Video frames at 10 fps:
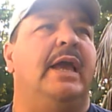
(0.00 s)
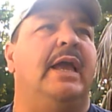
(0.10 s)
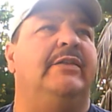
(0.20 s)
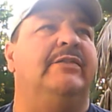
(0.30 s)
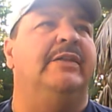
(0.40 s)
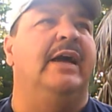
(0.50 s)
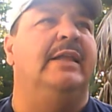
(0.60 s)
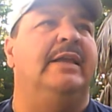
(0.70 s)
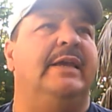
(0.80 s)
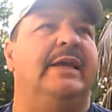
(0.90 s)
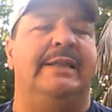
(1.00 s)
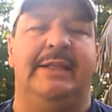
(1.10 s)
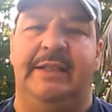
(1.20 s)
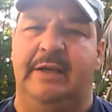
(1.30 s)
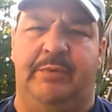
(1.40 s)
it's not
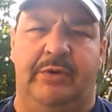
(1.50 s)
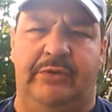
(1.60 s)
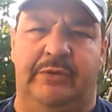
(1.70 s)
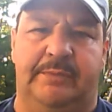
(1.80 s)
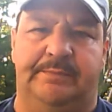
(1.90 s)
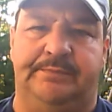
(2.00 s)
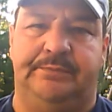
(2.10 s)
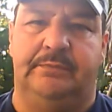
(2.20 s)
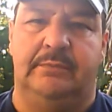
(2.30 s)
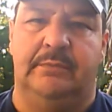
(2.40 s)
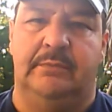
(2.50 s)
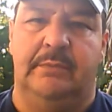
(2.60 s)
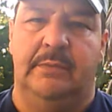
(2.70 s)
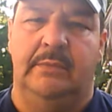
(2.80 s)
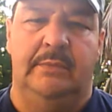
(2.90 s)
anything personal.
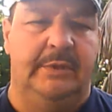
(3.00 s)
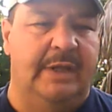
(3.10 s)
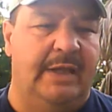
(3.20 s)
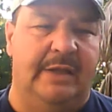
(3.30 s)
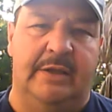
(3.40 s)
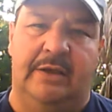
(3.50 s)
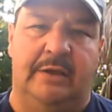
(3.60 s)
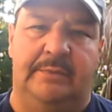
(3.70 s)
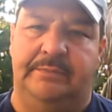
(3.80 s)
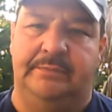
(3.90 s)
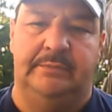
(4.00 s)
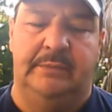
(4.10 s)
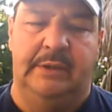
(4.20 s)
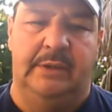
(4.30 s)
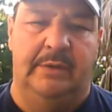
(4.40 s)
Not at all.
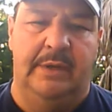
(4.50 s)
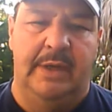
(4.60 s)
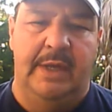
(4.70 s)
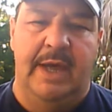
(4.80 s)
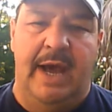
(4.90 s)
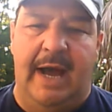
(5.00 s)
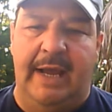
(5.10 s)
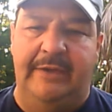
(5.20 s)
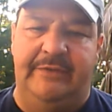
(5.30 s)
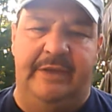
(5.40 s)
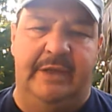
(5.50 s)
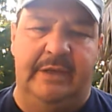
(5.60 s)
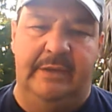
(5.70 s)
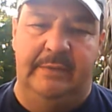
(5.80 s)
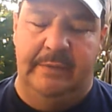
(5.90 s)
I
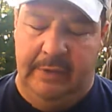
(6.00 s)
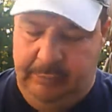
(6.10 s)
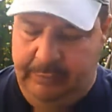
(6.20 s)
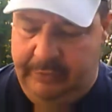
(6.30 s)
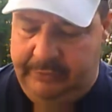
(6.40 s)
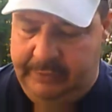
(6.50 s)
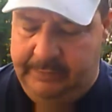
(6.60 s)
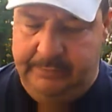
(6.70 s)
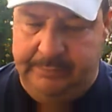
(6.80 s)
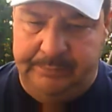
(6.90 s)
see this person